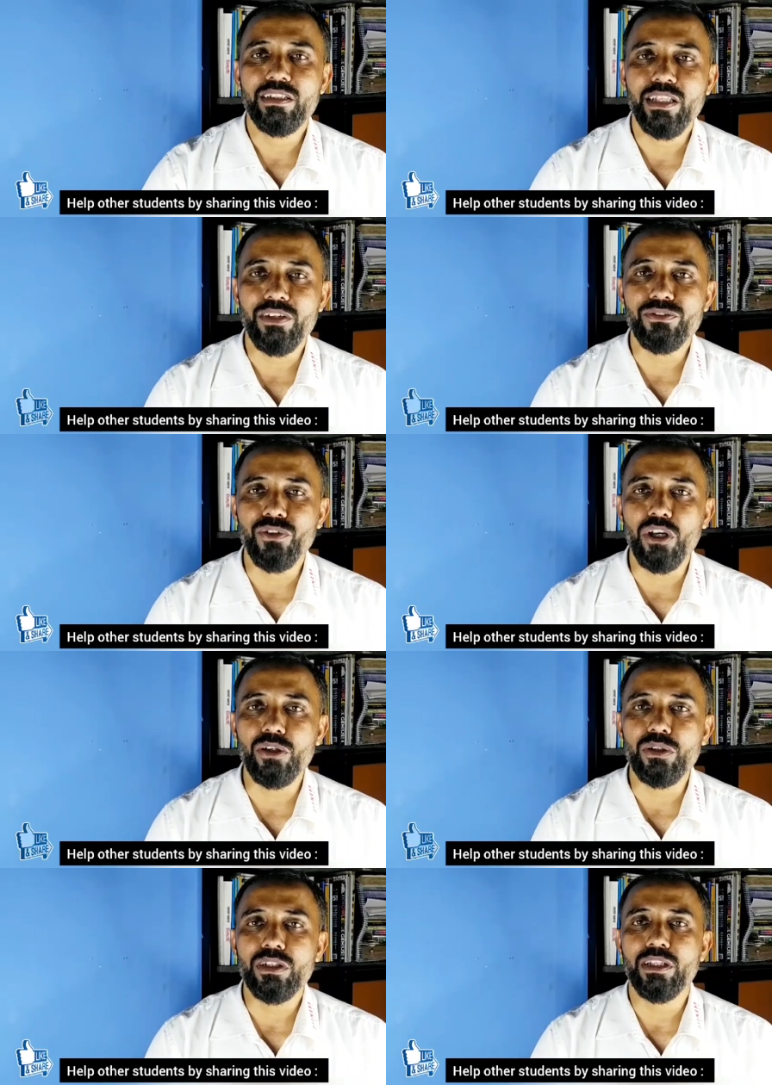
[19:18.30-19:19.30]
they
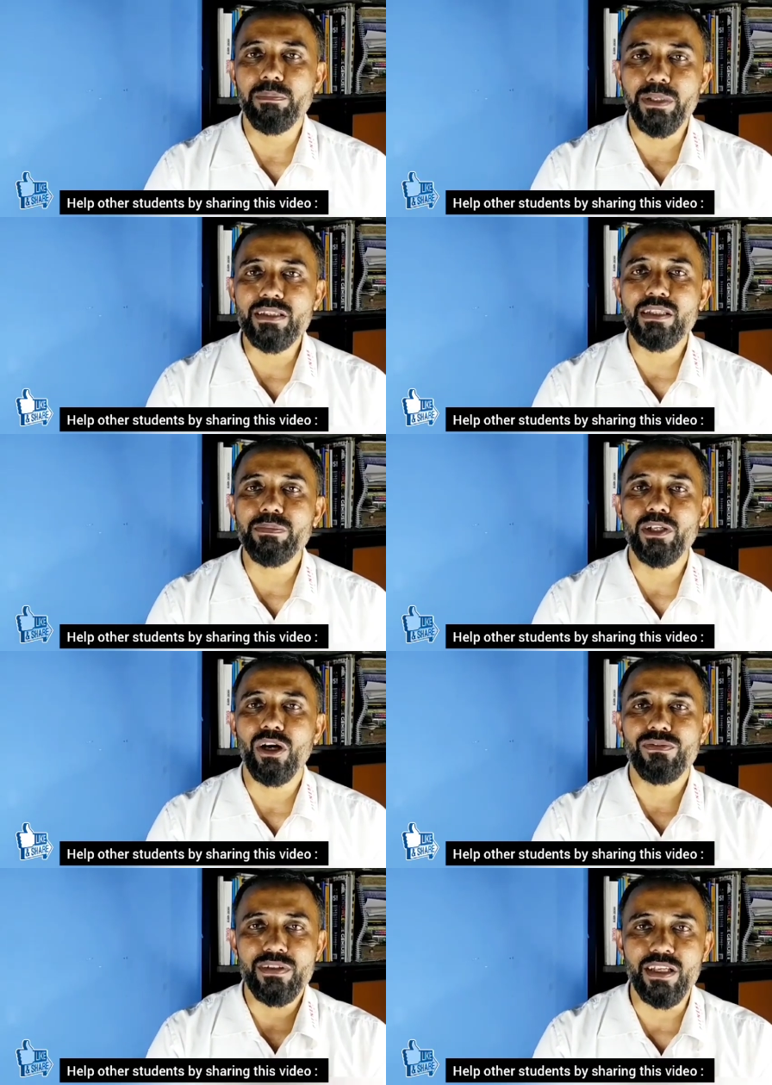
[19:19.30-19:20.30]
followed the principle
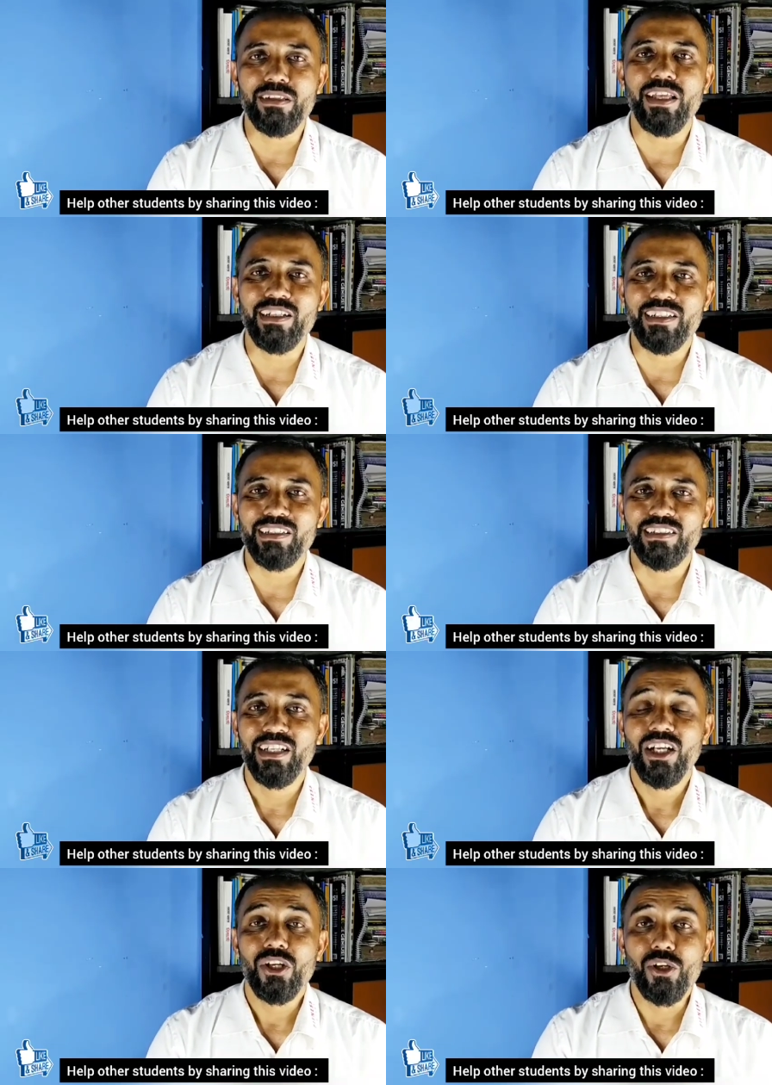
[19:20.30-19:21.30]
of Satyagraha.
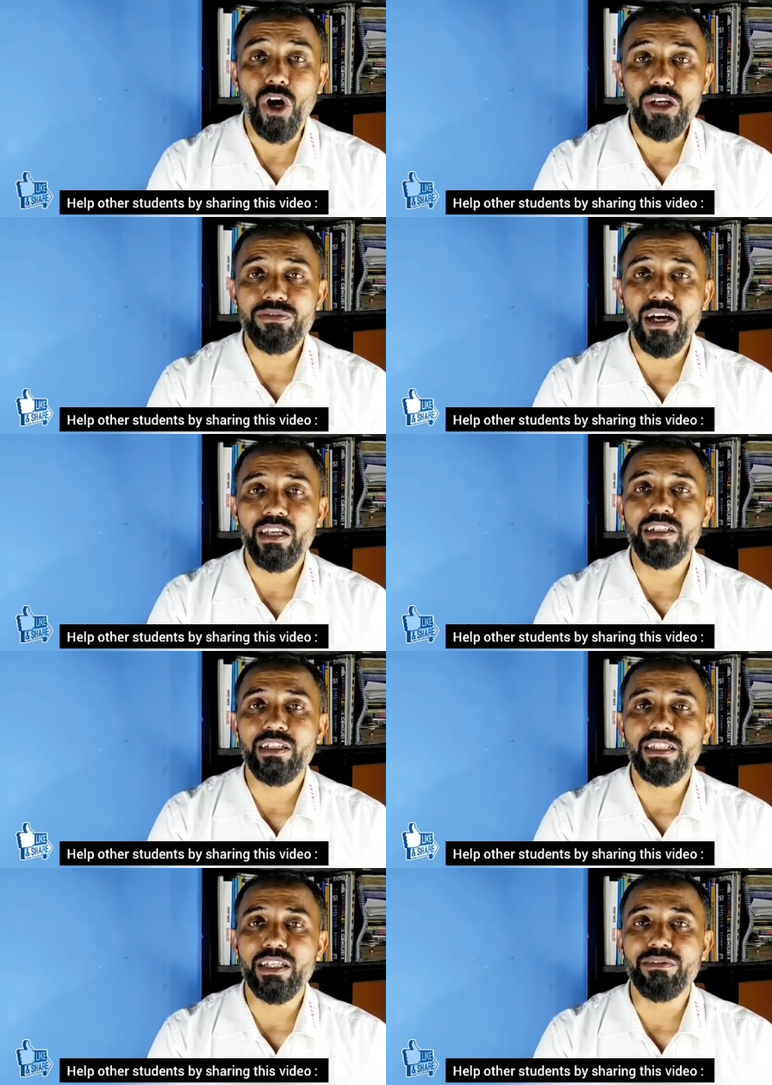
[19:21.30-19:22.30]

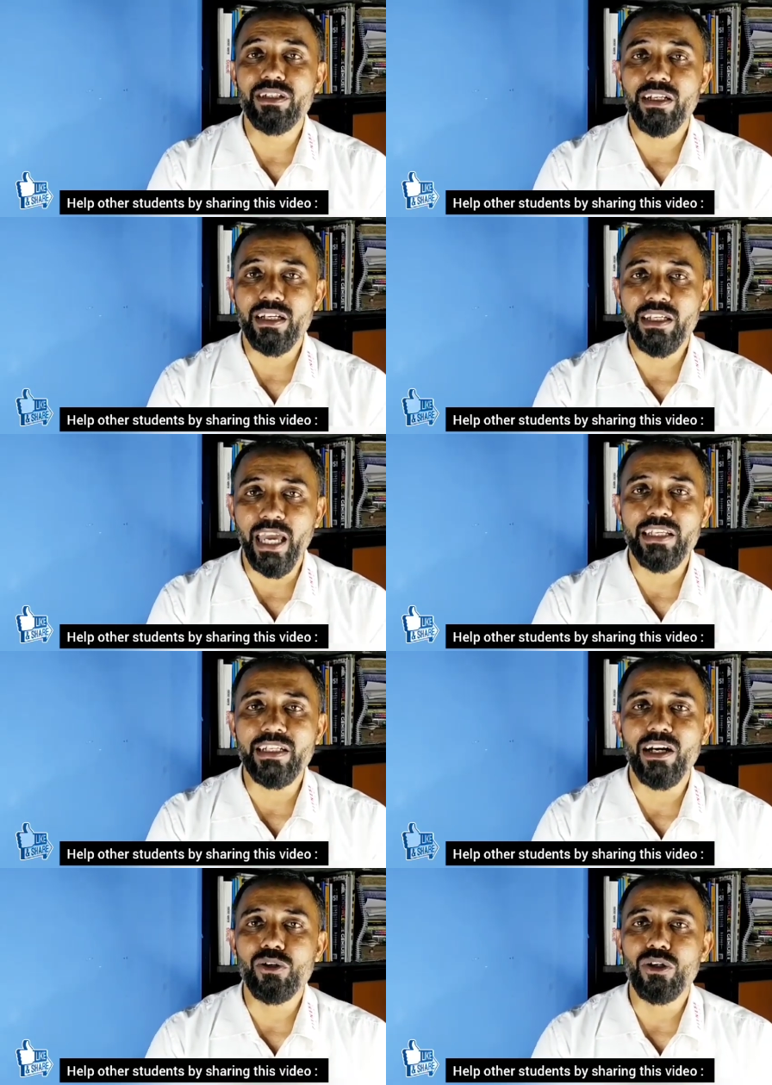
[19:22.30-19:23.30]
Non-violently they were
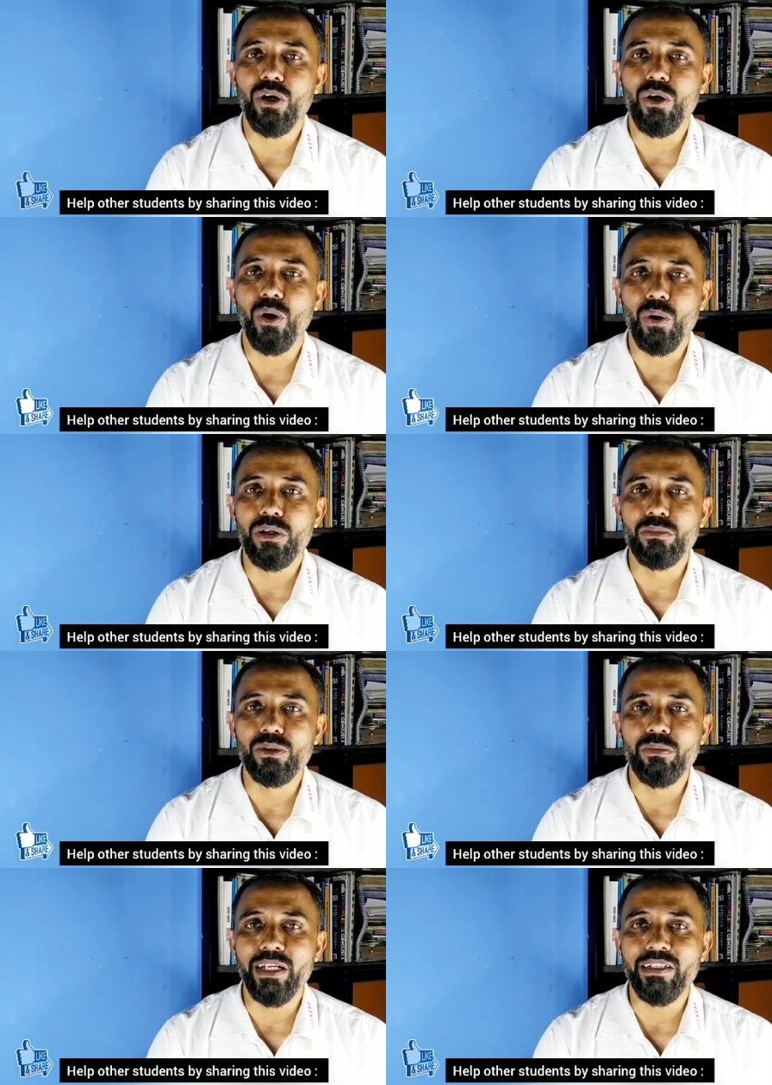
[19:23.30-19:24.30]
carrying out whole
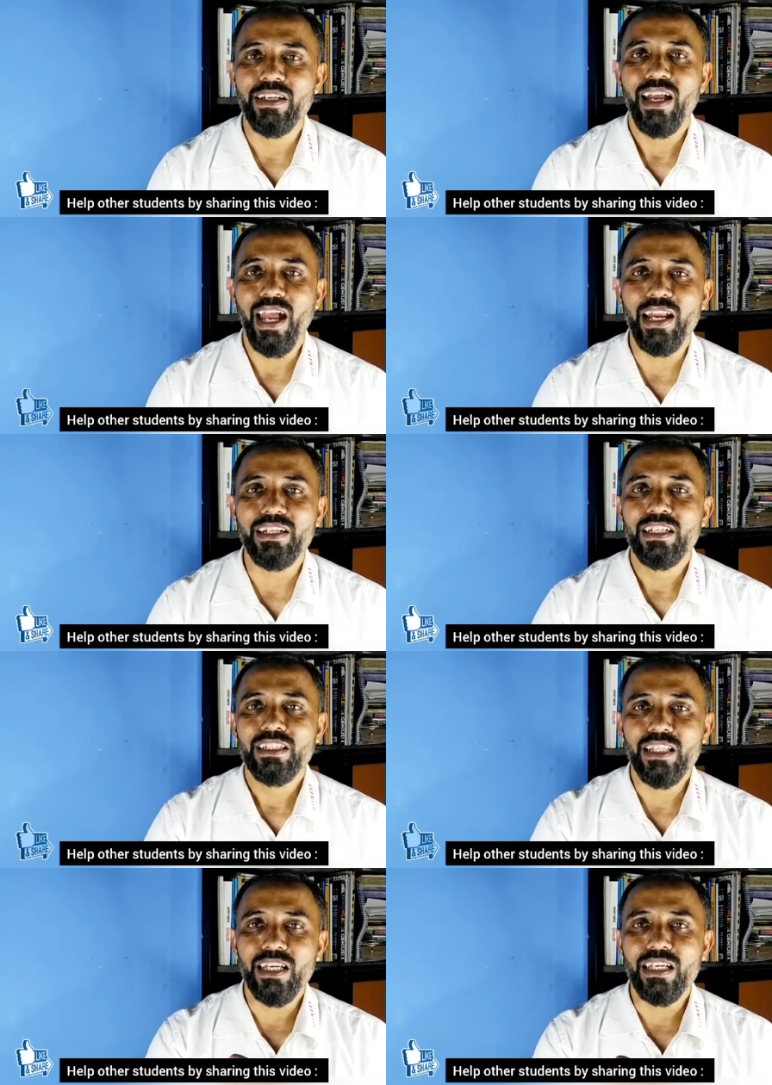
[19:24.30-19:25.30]
movement and
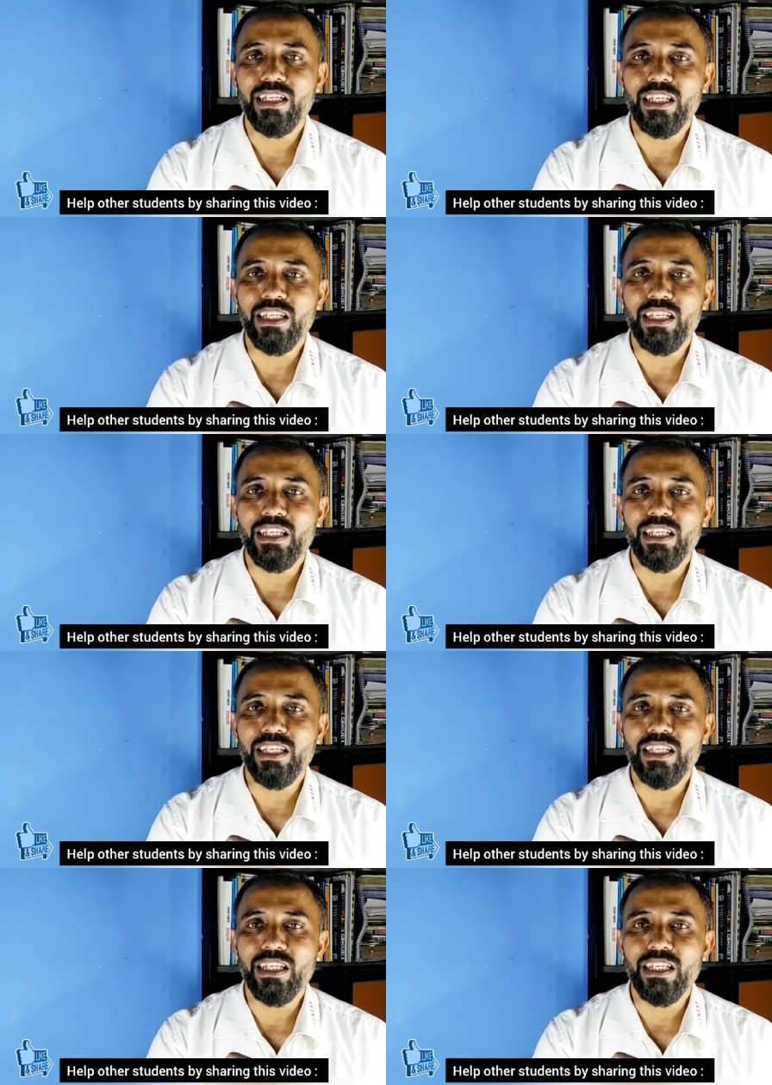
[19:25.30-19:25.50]
they